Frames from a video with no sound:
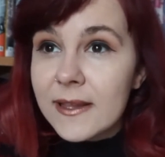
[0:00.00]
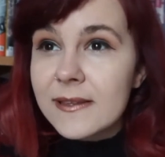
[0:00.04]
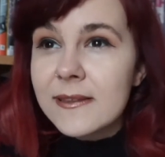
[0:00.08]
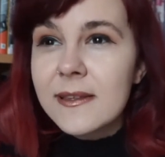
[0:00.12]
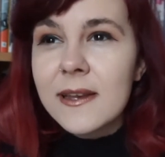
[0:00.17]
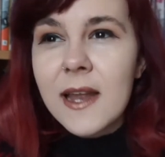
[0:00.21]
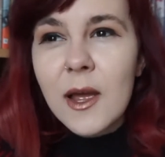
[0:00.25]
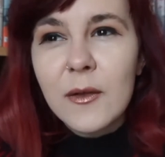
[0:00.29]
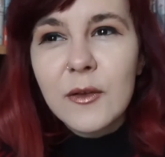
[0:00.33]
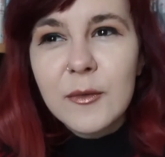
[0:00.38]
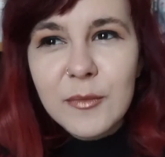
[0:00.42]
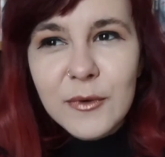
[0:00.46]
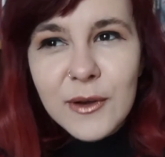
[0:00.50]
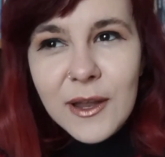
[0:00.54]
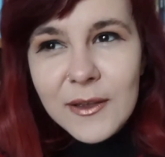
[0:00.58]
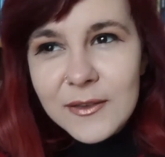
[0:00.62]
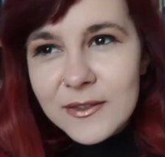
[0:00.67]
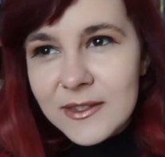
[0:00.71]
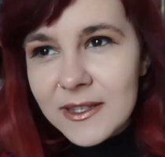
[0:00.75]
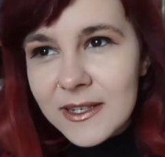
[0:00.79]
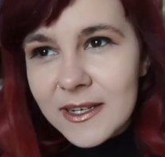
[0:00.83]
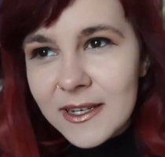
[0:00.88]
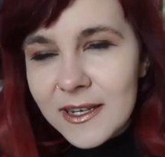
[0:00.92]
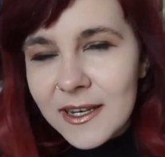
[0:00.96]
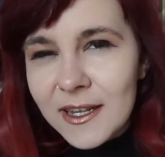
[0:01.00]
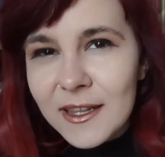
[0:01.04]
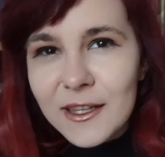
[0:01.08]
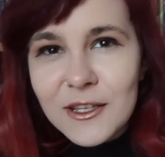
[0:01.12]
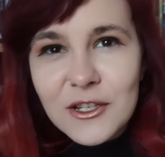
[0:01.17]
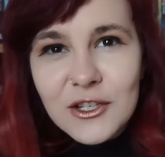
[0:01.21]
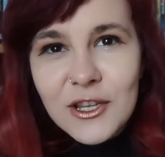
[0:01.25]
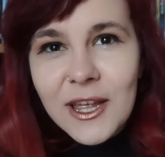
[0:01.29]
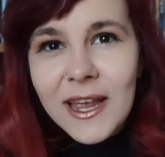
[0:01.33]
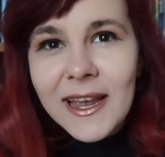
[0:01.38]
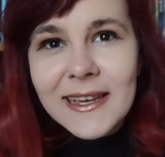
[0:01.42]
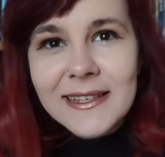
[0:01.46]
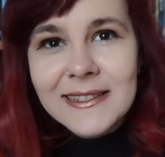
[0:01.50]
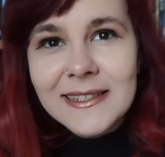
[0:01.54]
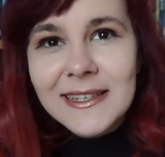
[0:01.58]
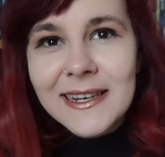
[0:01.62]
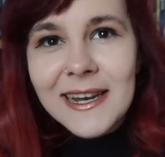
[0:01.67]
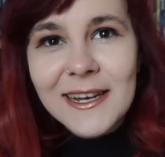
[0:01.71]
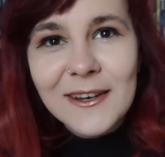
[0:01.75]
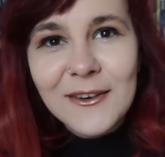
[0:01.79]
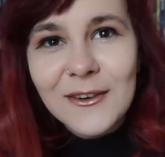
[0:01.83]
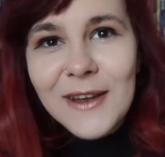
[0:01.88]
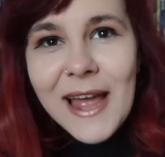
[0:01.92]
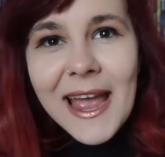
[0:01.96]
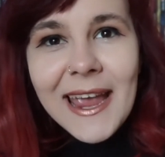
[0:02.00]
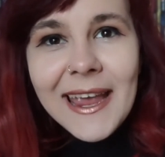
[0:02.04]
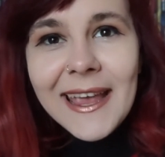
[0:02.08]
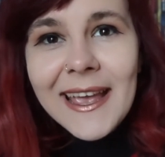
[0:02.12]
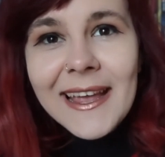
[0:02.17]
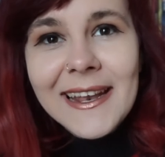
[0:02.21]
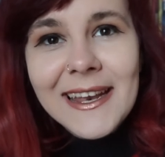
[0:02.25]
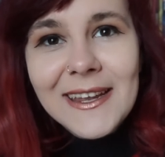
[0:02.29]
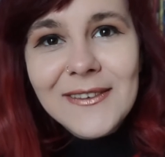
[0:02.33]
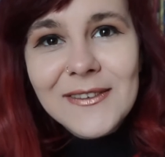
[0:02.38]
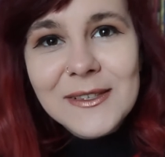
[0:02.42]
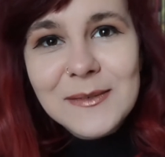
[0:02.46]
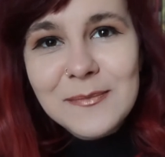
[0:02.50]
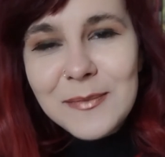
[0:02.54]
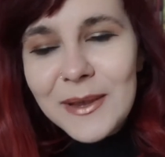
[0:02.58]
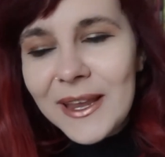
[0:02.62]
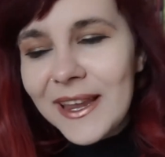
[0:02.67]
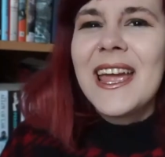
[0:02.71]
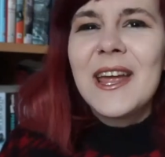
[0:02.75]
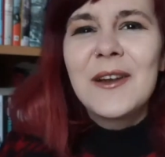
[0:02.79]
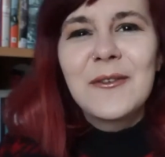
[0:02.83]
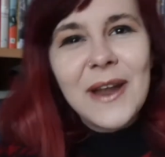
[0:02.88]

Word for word: Is that how you pronounce it in English? Like I said, I don't, I can't even speak.